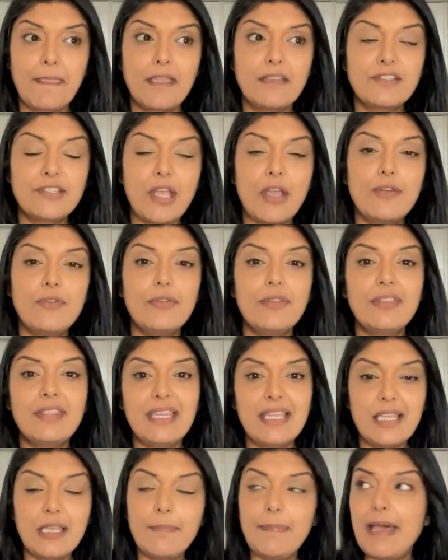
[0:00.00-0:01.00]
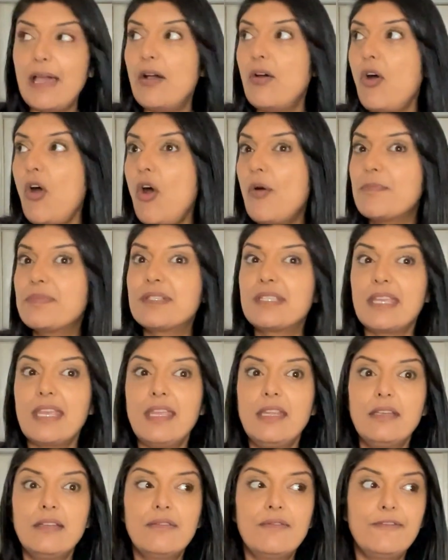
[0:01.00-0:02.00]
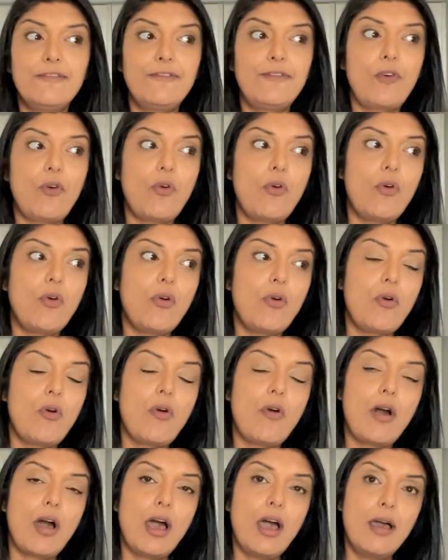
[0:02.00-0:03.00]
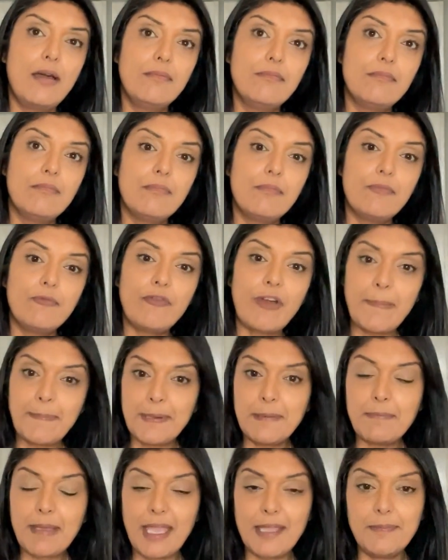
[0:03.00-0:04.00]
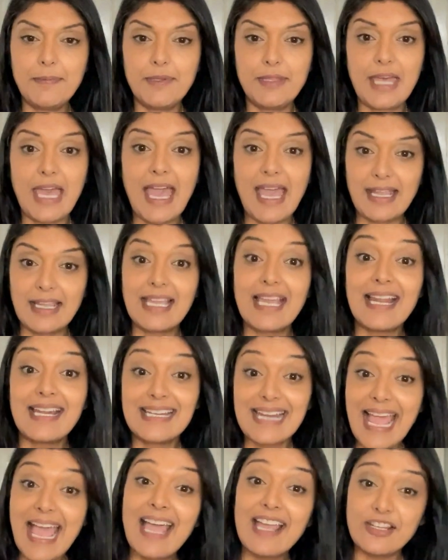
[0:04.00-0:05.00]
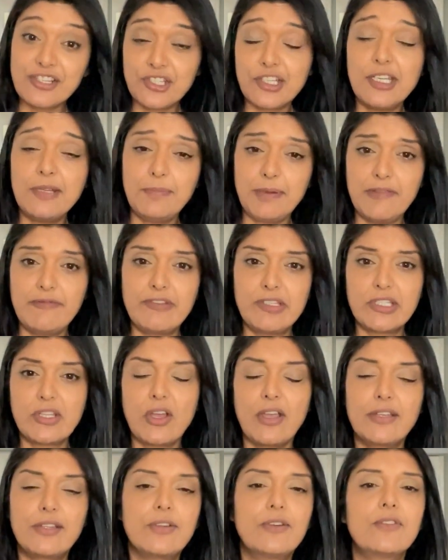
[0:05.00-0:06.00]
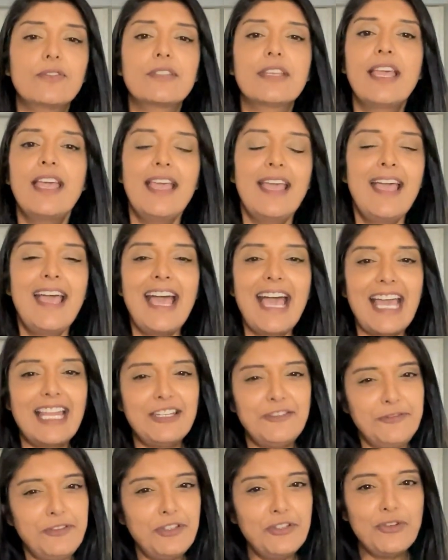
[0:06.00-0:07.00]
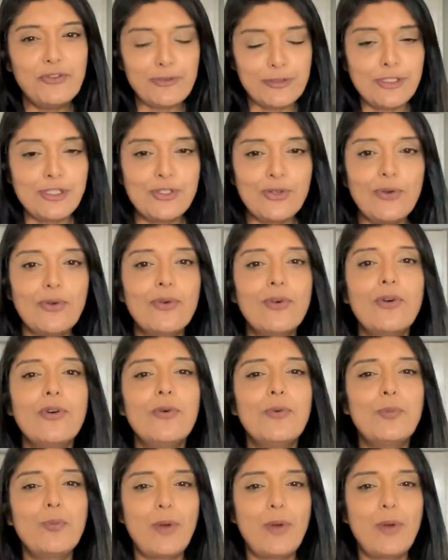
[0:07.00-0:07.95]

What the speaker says: So think about opting for wrapping paper that can actually be recycled. And if you're not sure